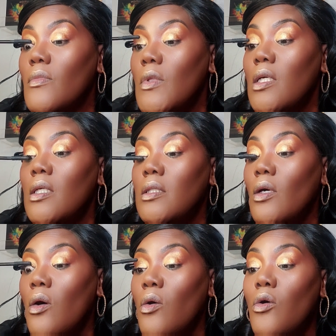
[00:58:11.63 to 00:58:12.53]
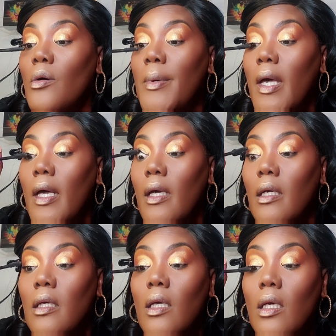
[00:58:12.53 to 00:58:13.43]
And get the whole pack.
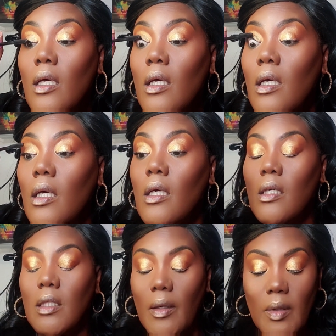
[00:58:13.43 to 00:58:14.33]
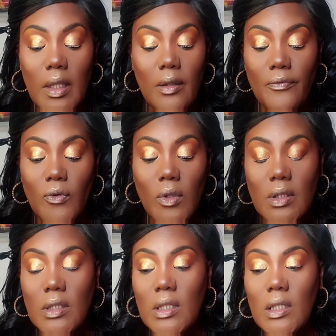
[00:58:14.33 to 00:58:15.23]
And they were either
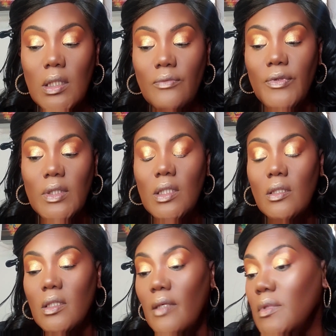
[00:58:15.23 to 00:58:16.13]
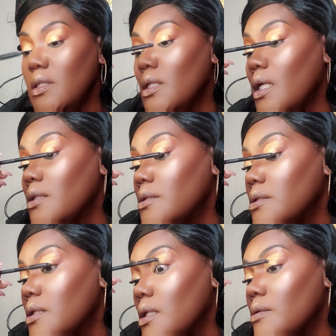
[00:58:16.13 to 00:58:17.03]
$14, $15, or $17.
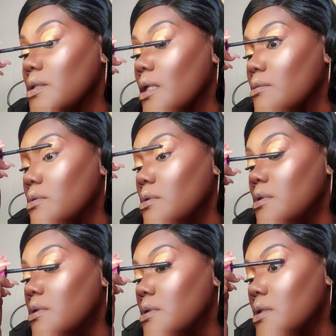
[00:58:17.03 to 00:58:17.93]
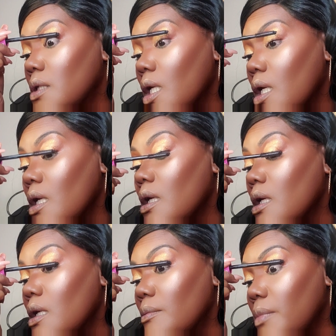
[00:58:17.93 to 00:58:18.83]
And I was like, woo,
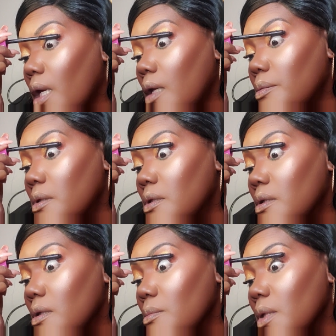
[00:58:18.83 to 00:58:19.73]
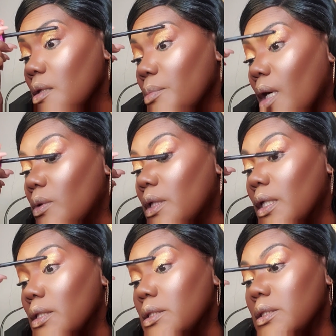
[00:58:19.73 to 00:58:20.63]
baby, I'm going to buy one at
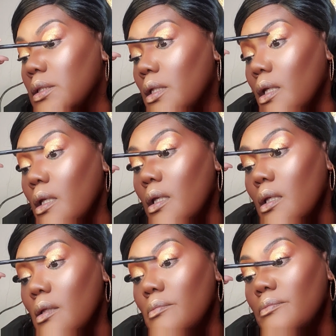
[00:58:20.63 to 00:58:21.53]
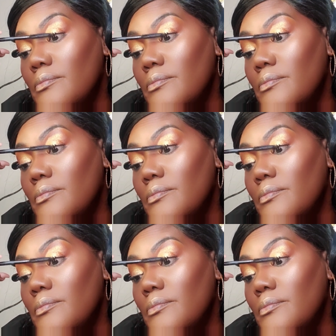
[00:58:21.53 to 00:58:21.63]
a time.